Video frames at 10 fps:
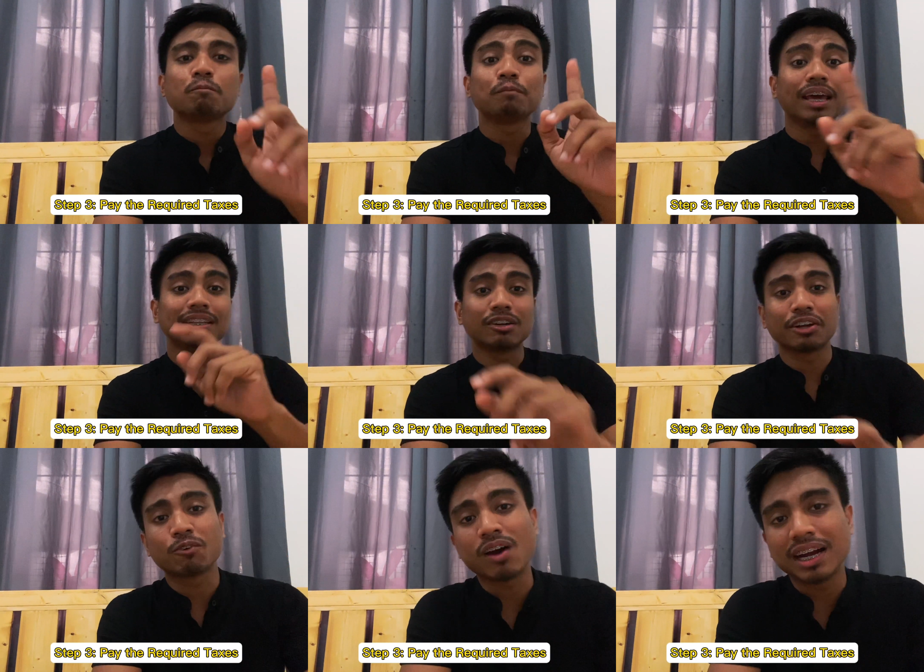Pay the
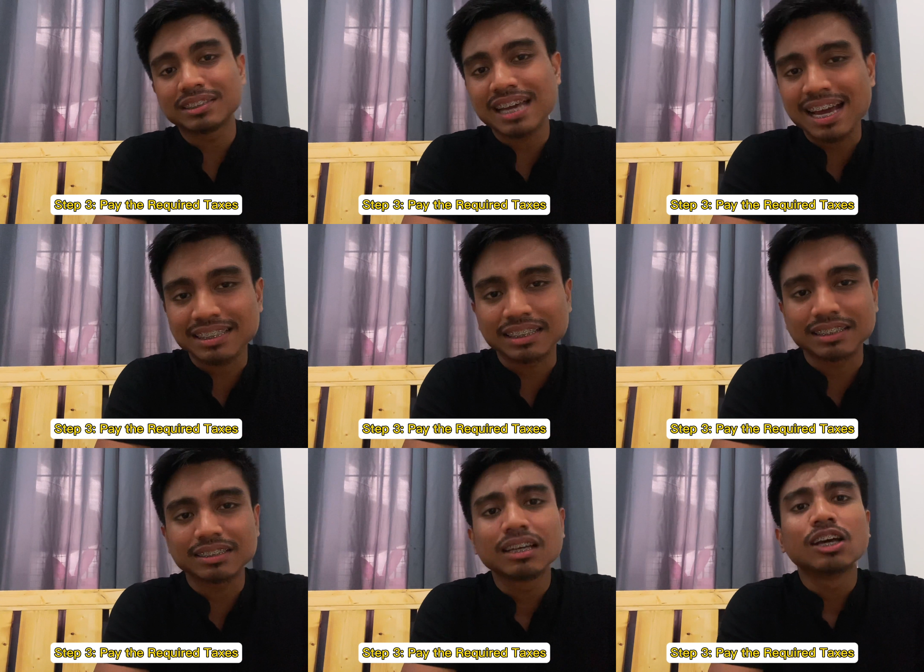required
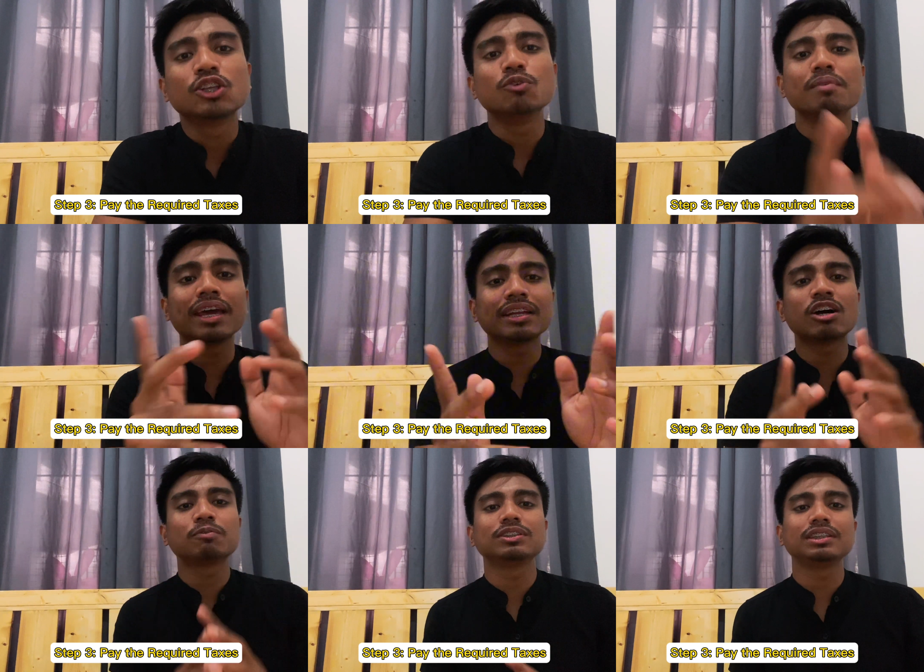taxes. You may now
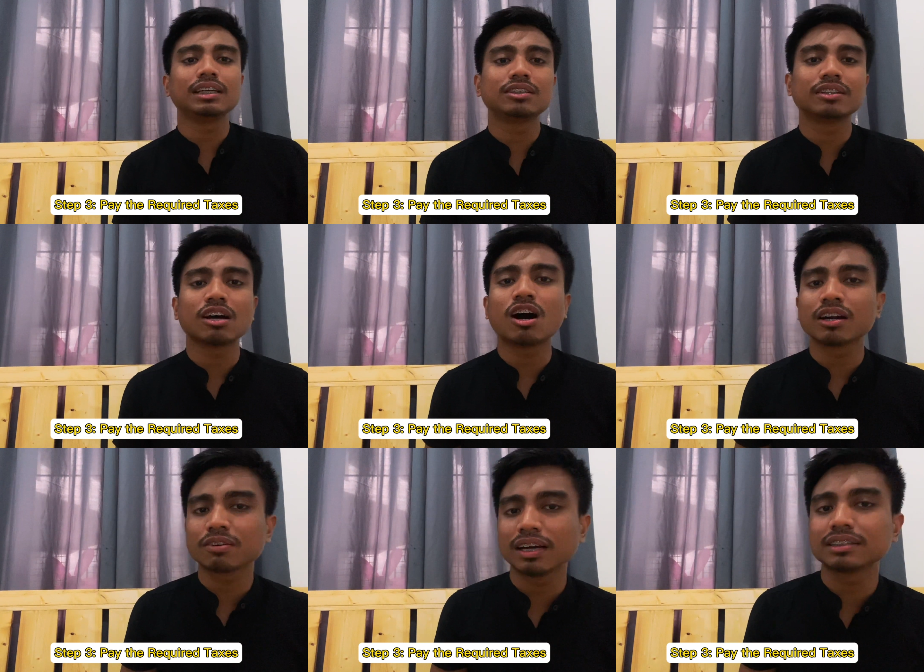proceed to the
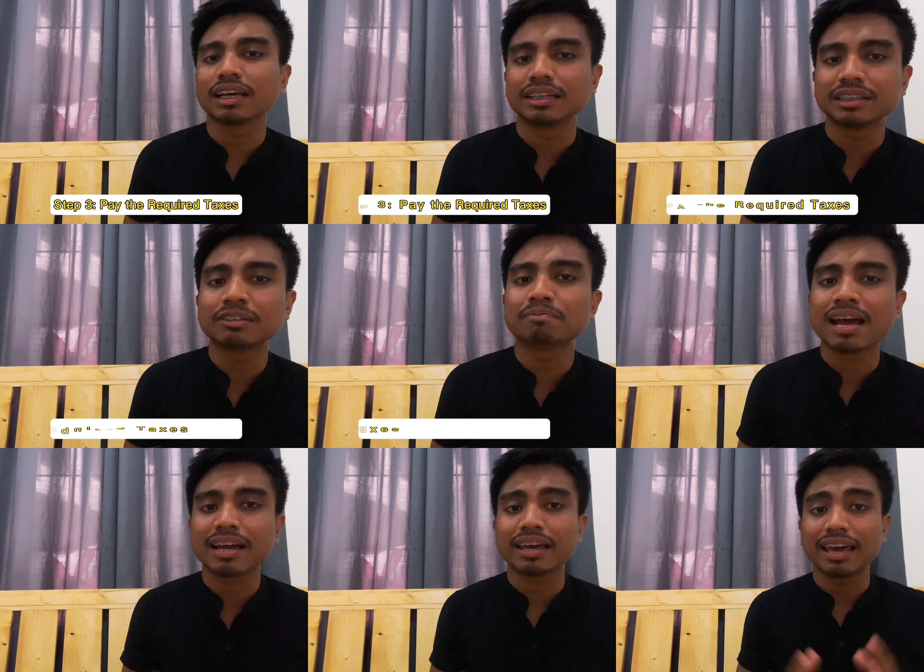authorized agent
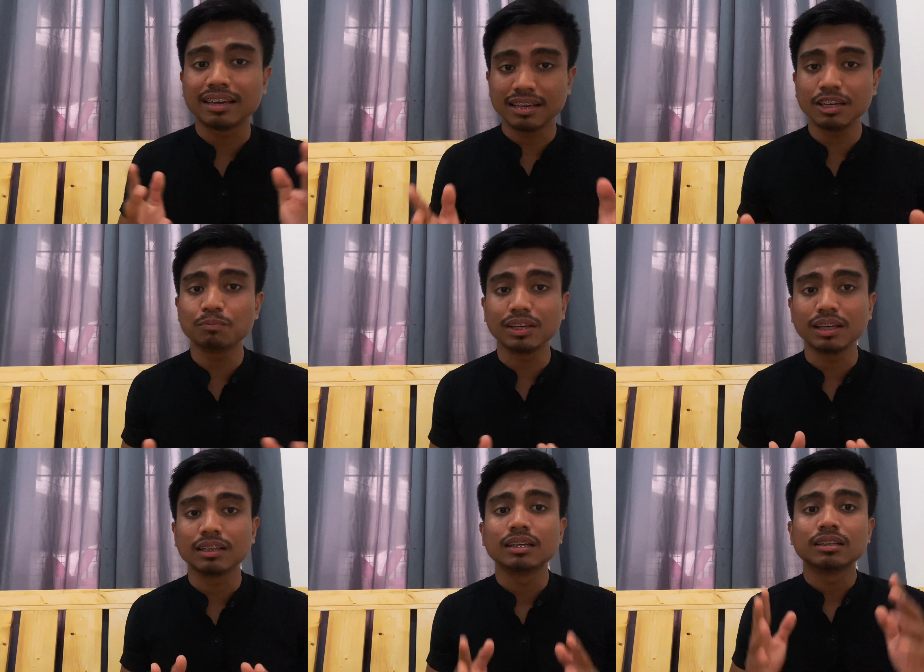bank
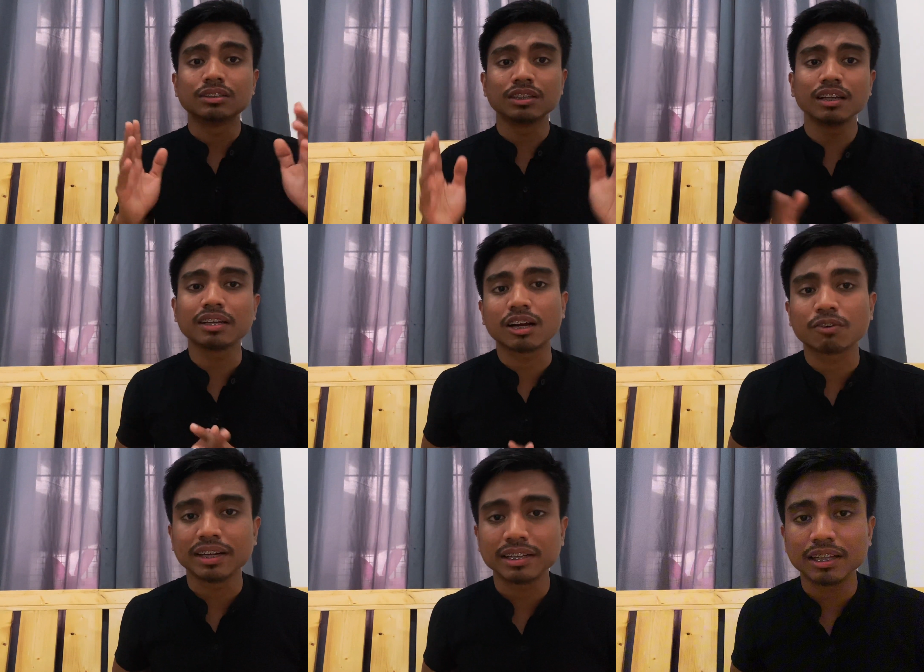AAB duly
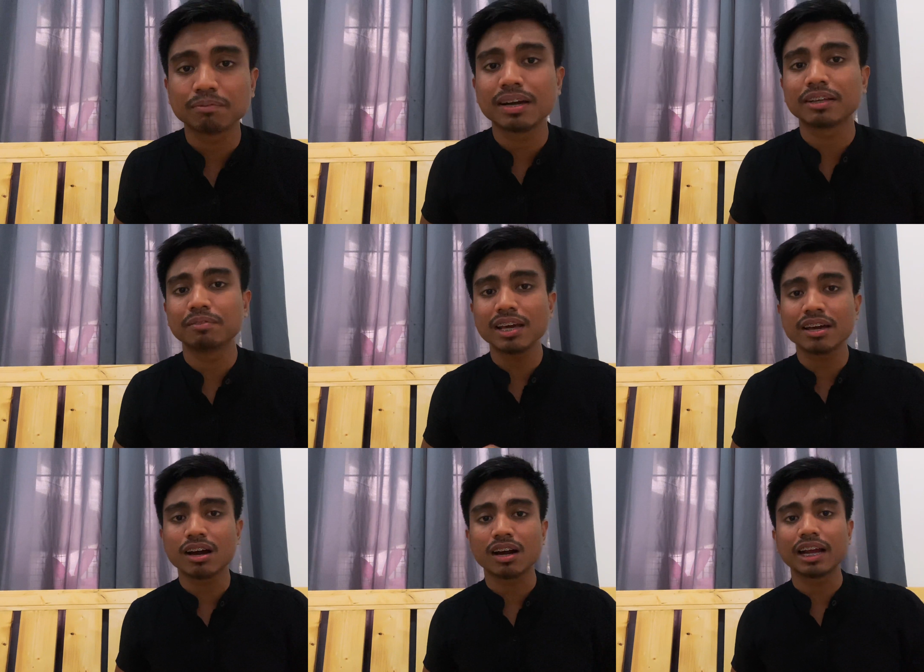accredited by the
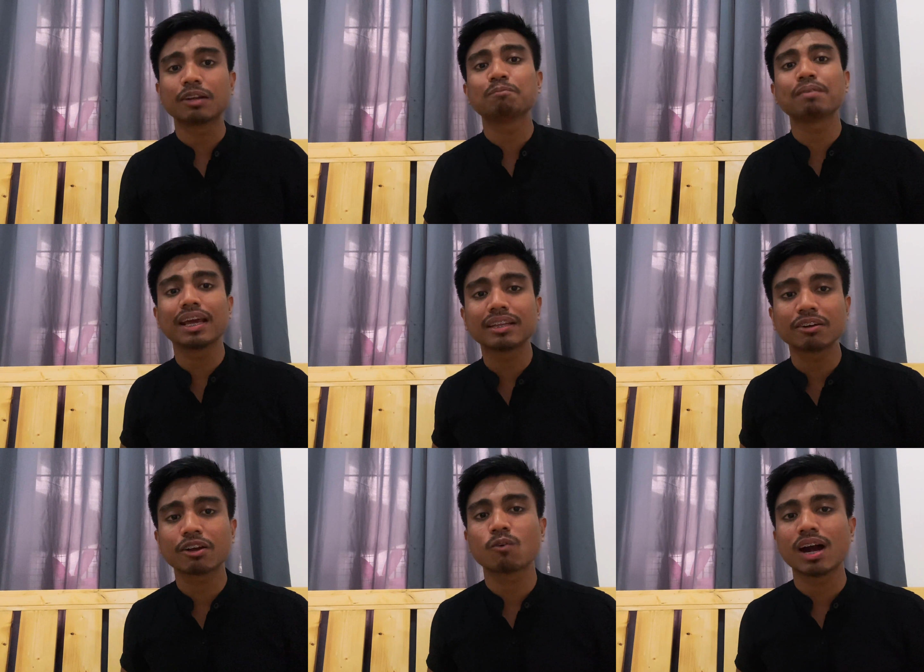BIR and pay the
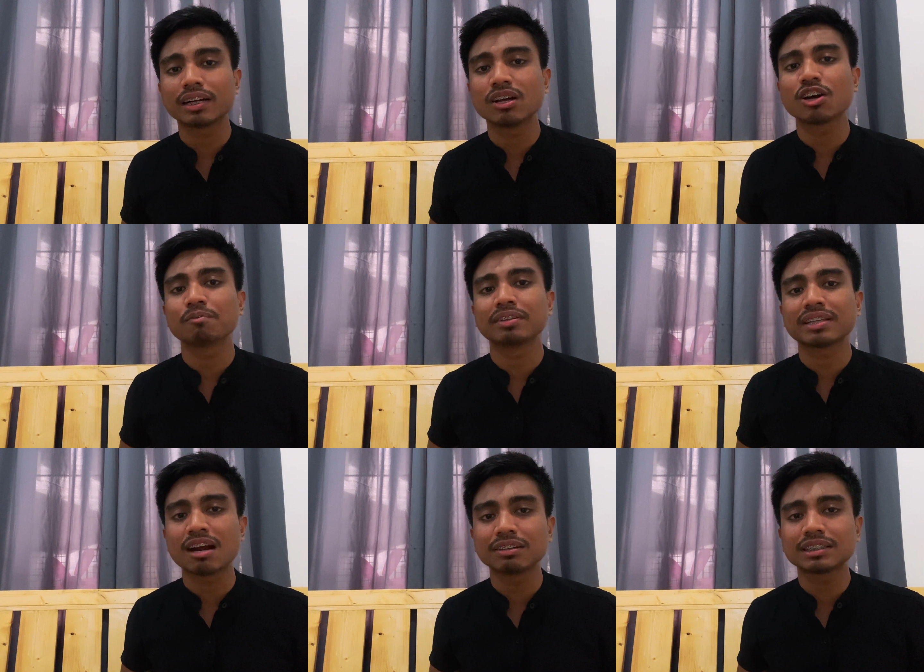required
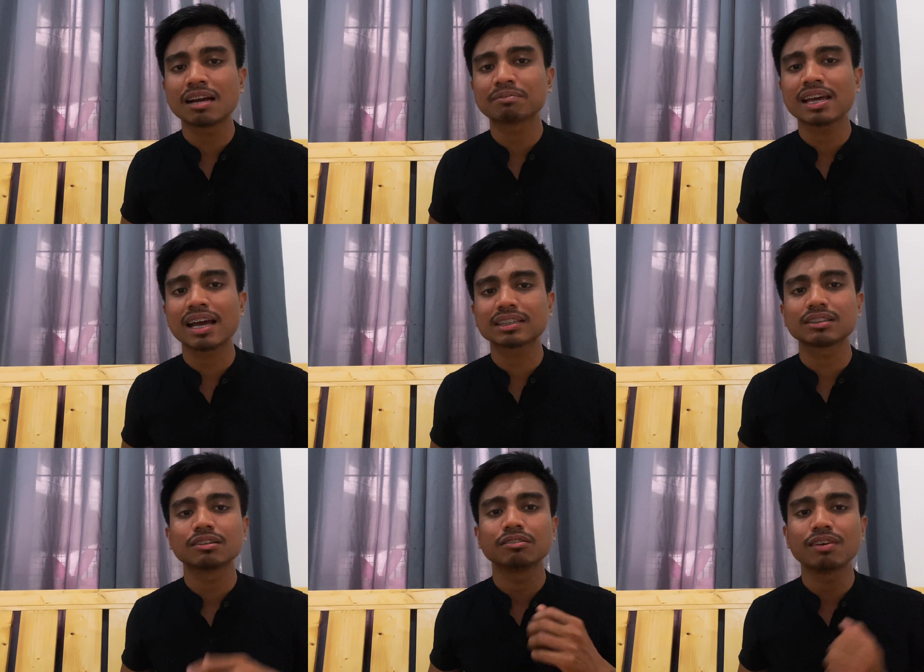documentary stamp
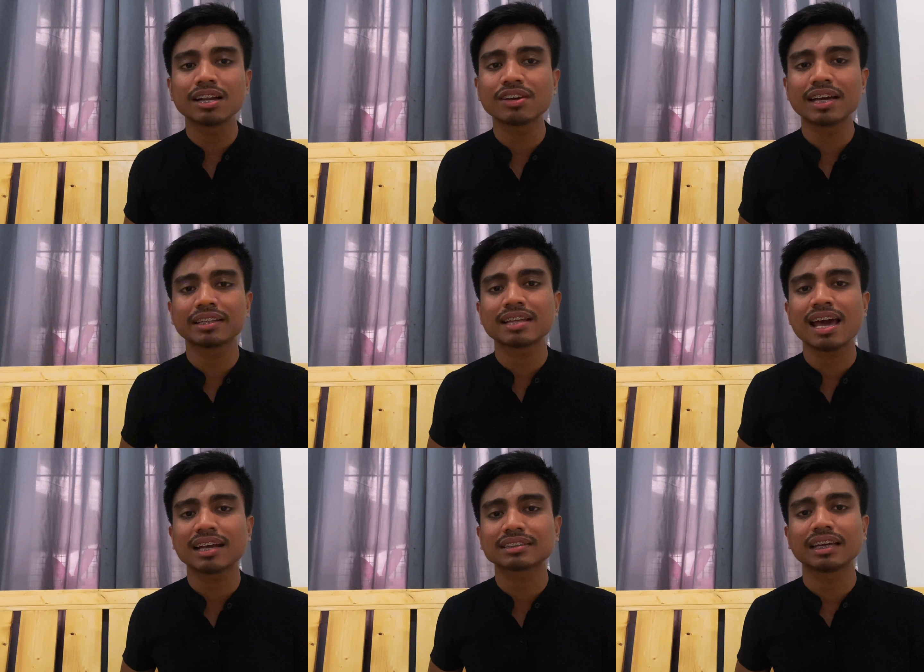tax, value-added
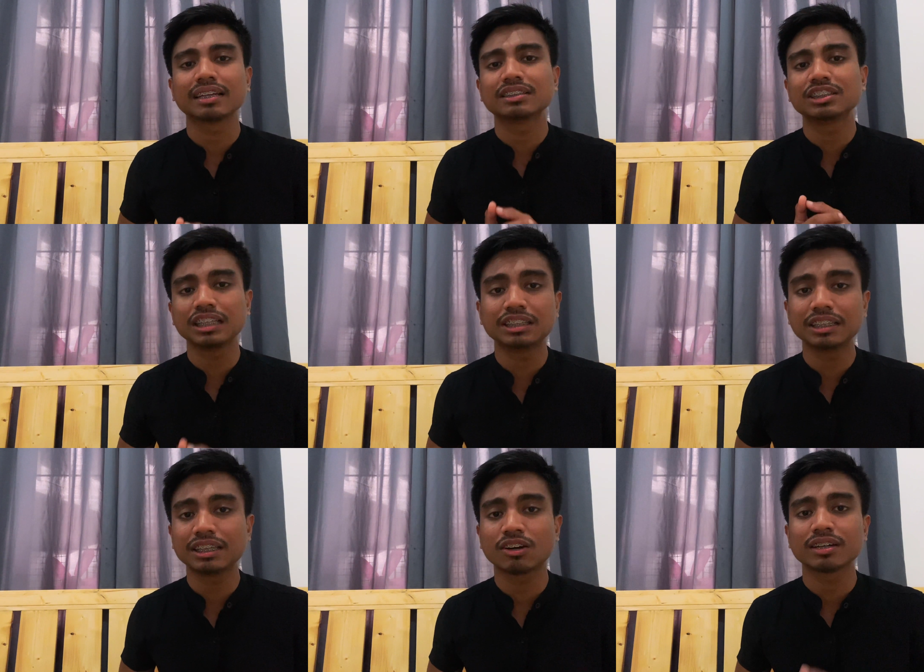tax, and
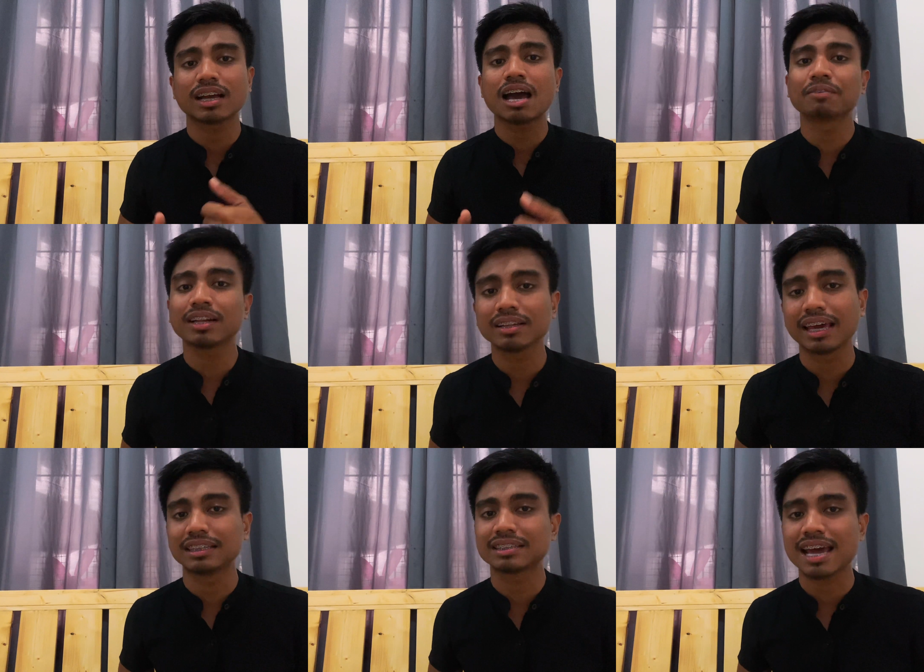CGT or the capital
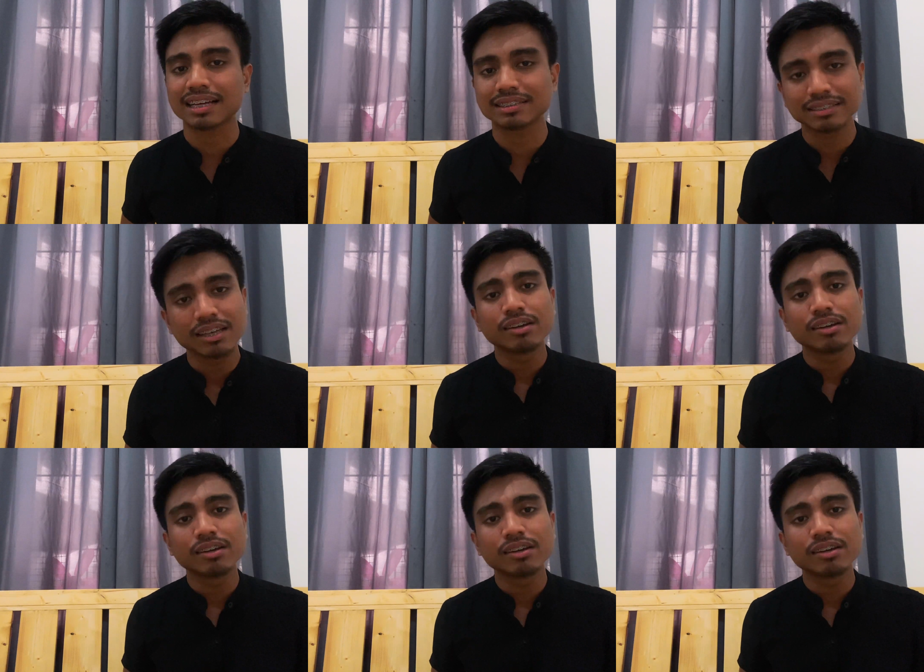gains tax.